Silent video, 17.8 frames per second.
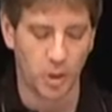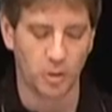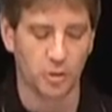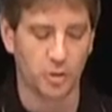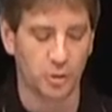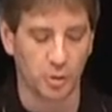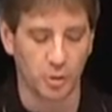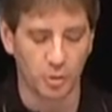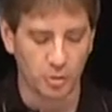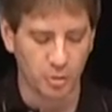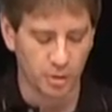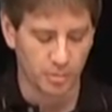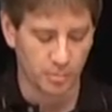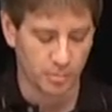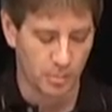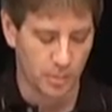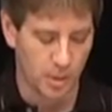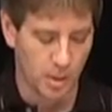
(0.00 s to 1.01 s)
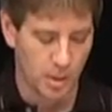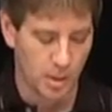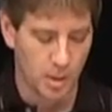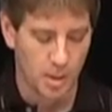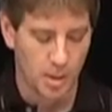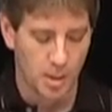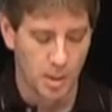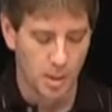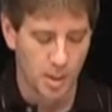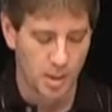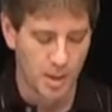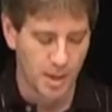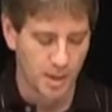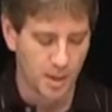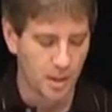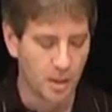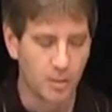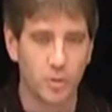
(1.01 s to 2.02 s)
unscrews, and
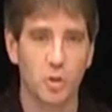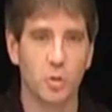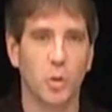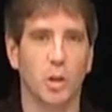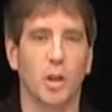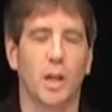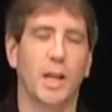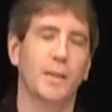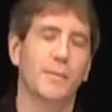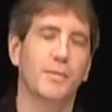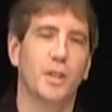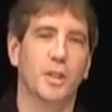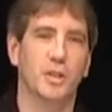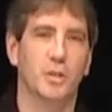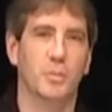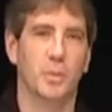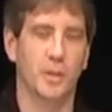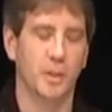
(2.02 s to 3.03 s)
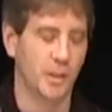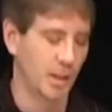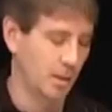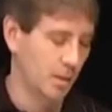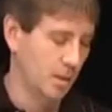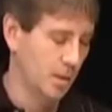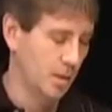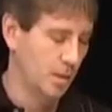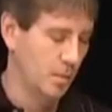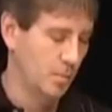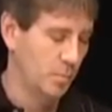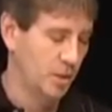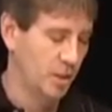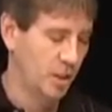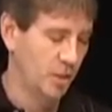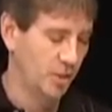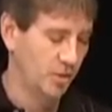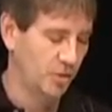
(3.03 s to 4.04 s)
that gives you a lot of flexibility,
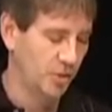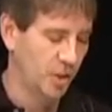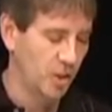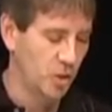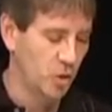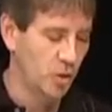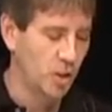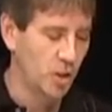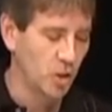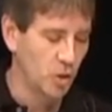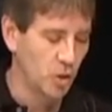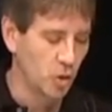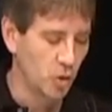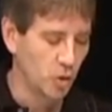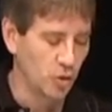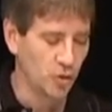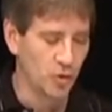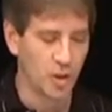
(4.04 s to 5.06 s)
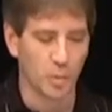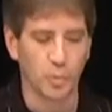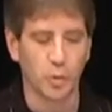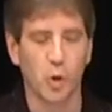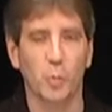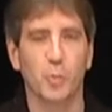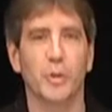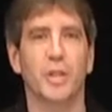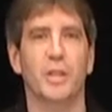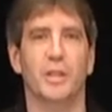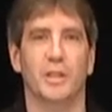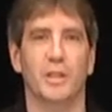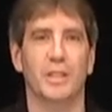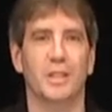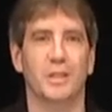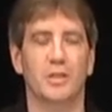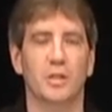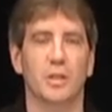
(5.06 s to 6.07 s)
because then you can use the appropriate
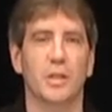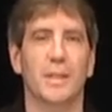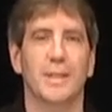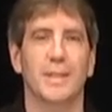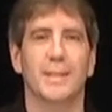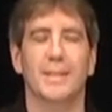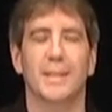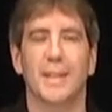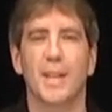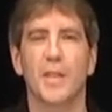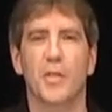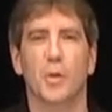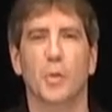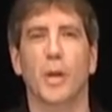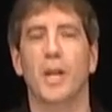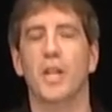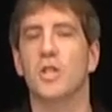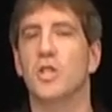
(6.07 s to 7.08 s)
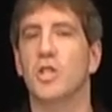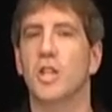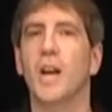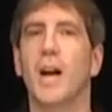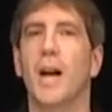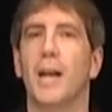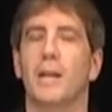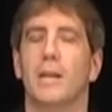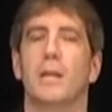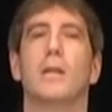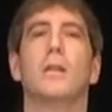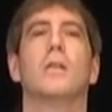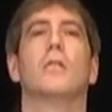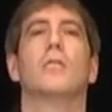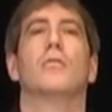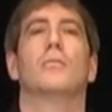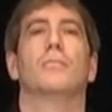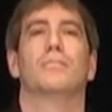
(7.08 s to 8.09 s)
lens to get the right shot
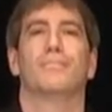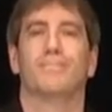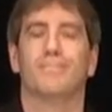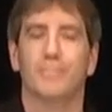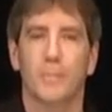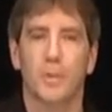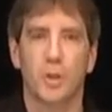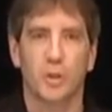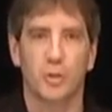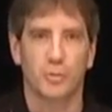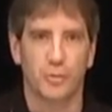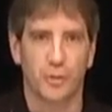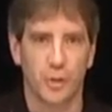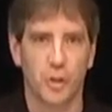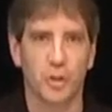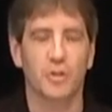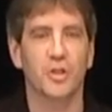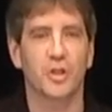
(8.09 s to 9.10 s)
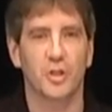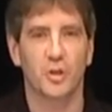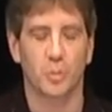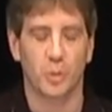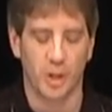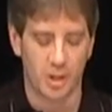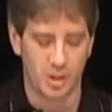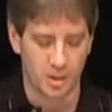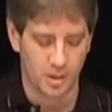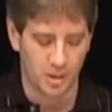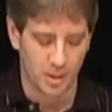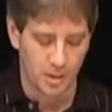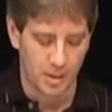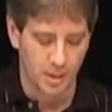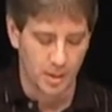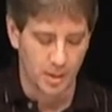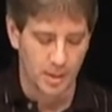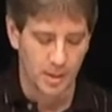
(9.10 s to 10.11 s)
for your situation.
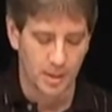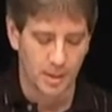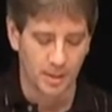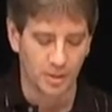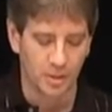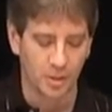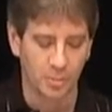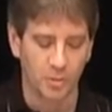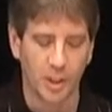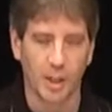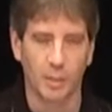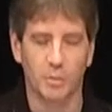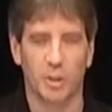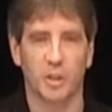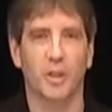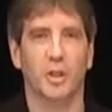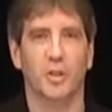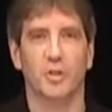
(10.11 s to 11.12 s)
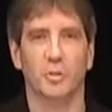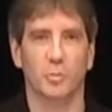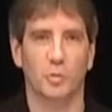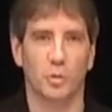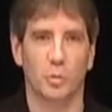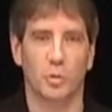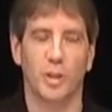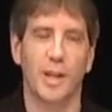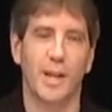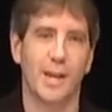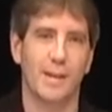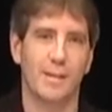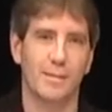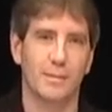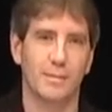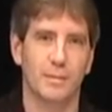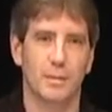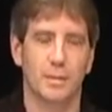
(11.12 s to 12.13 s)
Sometimes a customer will
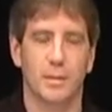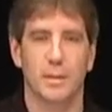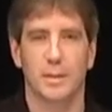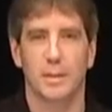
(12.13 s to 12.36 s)
have